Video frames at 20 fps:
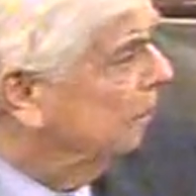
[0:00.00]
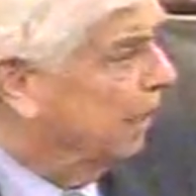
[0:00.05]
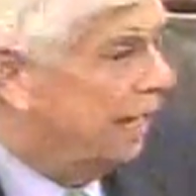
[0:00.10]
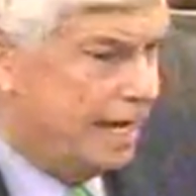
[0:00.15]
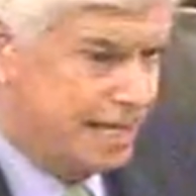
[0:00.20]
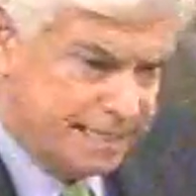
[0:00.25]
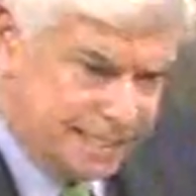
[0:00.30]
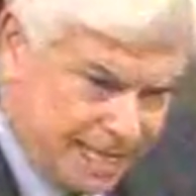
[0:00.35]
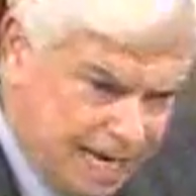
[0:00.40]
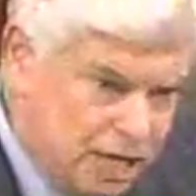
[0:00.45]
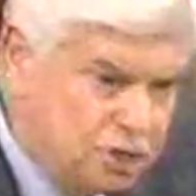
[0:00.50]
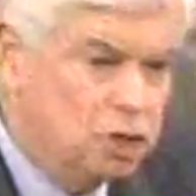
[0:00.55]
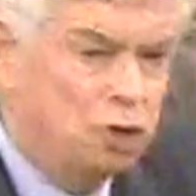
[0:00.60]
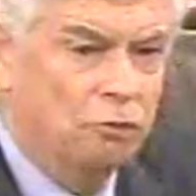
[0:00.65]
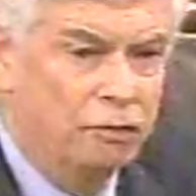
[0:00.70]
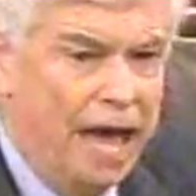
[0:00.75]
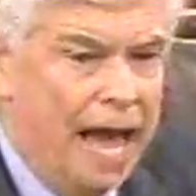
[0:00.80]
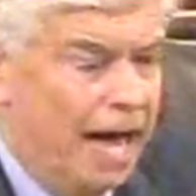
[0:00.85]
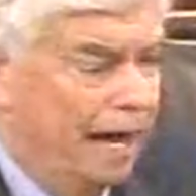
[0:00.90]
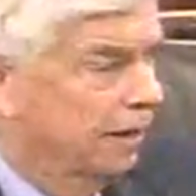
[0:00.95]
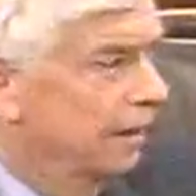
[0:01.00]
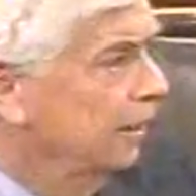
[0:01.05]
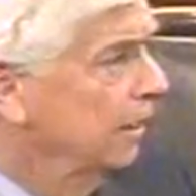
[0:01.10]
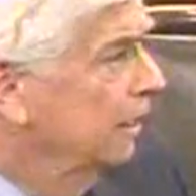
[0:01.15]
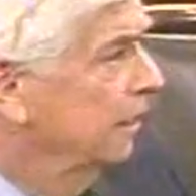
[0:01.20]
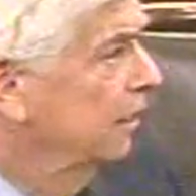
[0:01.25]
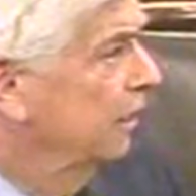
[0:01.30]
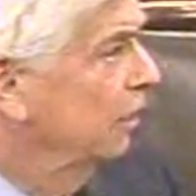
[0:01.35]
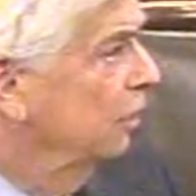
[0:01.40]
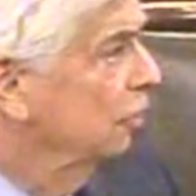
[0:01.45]
It did do that.
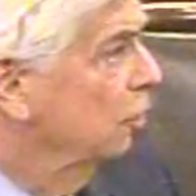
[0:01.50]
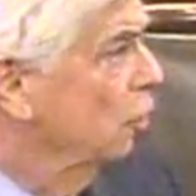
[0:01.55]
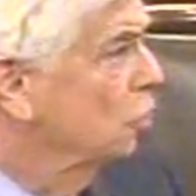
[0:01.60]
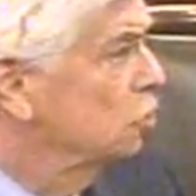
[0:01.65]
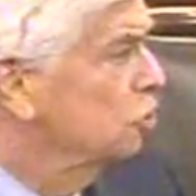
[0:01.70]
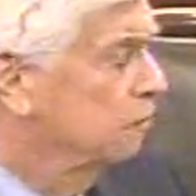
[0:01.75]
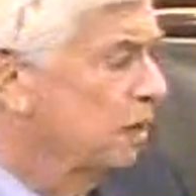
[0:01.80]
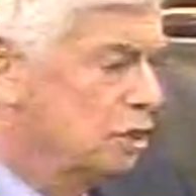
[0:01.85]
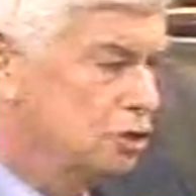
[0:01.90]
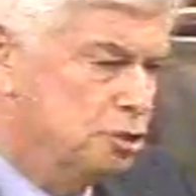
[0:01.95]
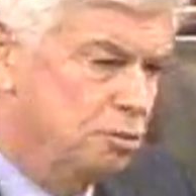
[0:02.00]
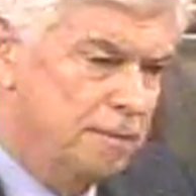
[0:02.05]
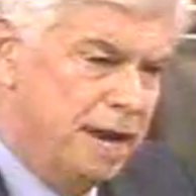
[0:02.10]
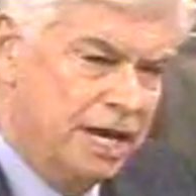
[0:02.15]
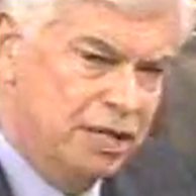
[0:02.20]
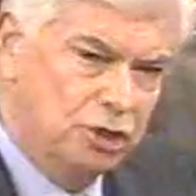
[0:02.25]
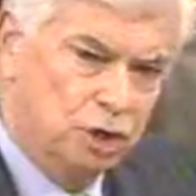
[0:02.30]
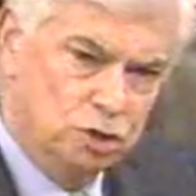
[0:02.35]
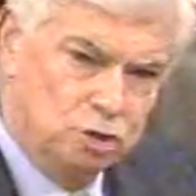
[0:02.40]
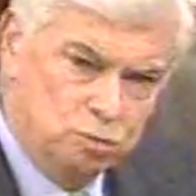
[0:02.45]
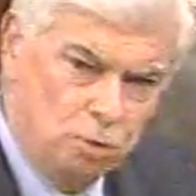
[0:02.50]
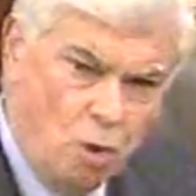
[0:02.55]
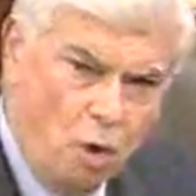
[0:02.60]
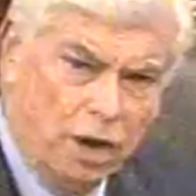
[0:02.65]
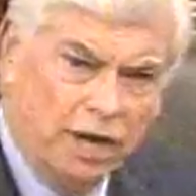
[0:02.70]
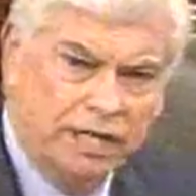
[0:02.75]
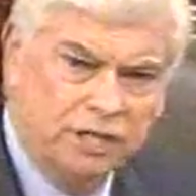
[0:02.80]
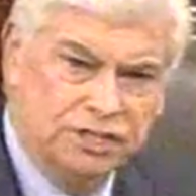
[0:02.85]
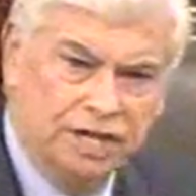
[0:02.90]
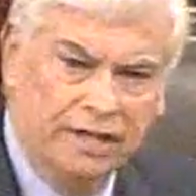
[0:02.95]
Those of us who made those
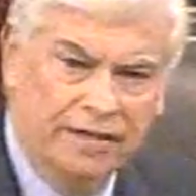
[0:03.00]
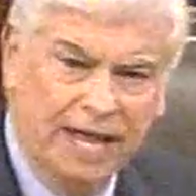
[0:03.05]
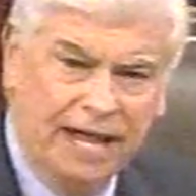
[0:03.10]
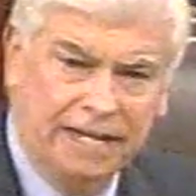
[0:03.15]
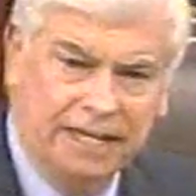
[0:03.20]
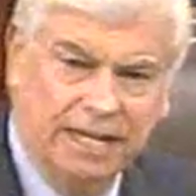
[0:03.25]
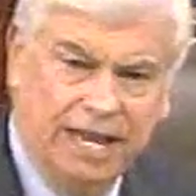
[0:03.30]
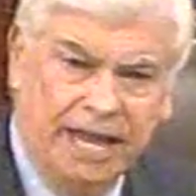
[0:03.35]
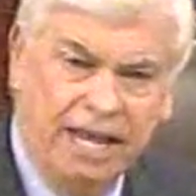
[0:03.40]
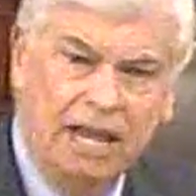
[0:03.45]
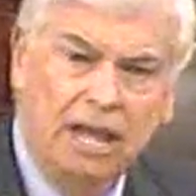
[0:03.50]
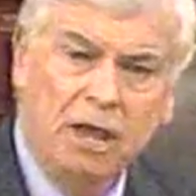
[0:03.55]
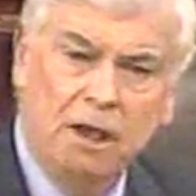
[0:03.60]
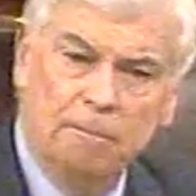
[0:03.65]
warnings on that day